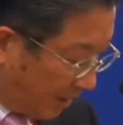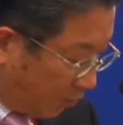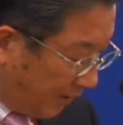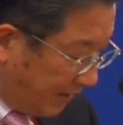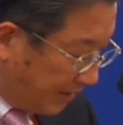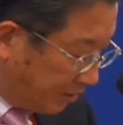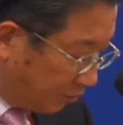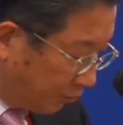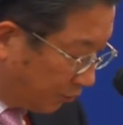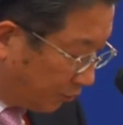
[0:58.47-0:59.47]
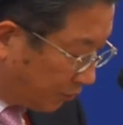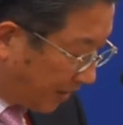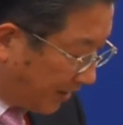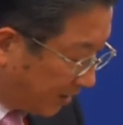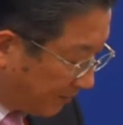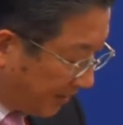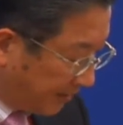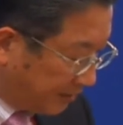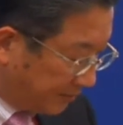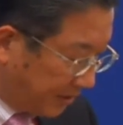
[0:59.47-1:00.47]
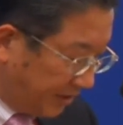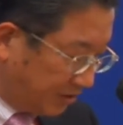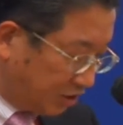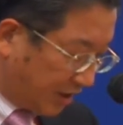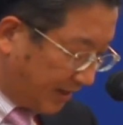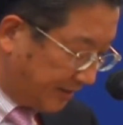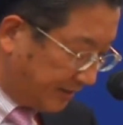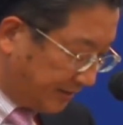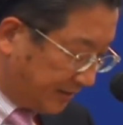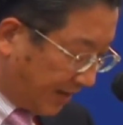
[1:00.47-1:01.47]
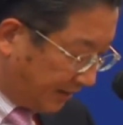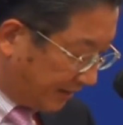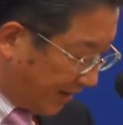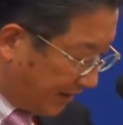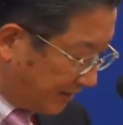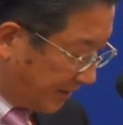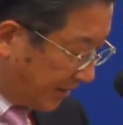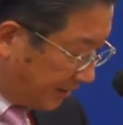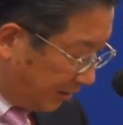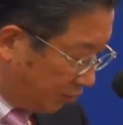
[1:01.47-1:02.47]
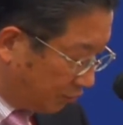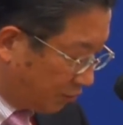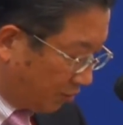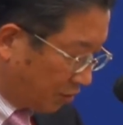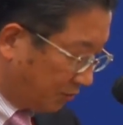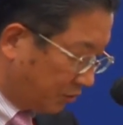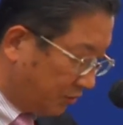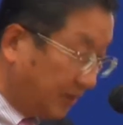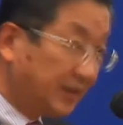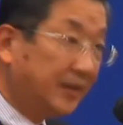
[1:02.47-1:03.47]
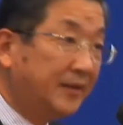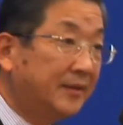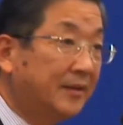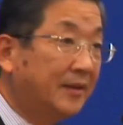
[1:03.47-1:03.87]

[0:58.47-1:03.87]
We need to take advantage of these challenges and turn them into growth opportunity.